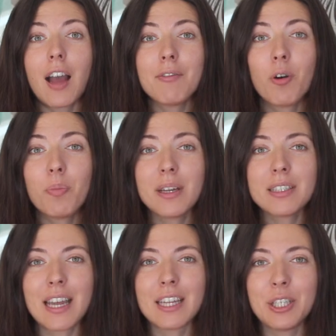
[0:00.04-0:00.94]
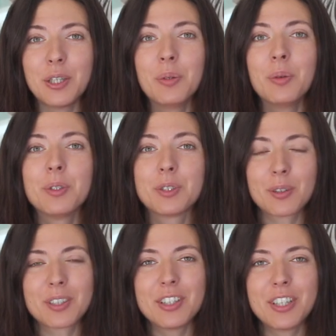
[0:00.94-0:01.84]
I've opened a new
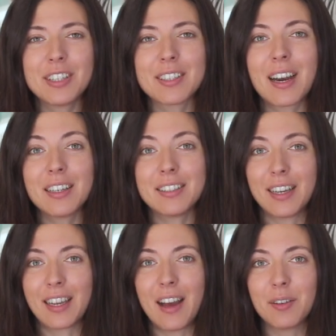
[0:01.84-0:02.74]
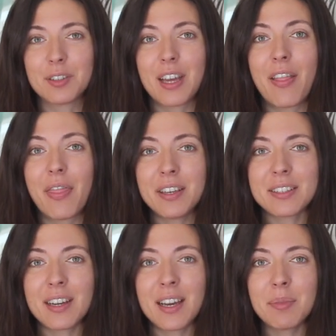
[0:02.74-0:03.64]
stocks and shares ISA account and
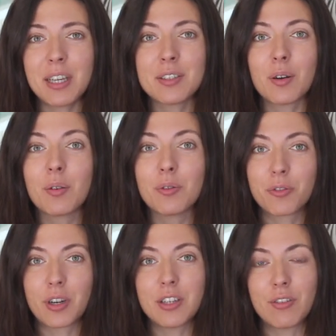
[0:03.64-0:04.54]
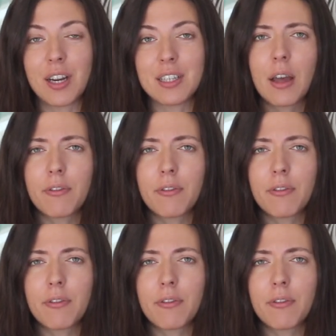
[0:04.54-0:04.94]
this time it's on Freetrade.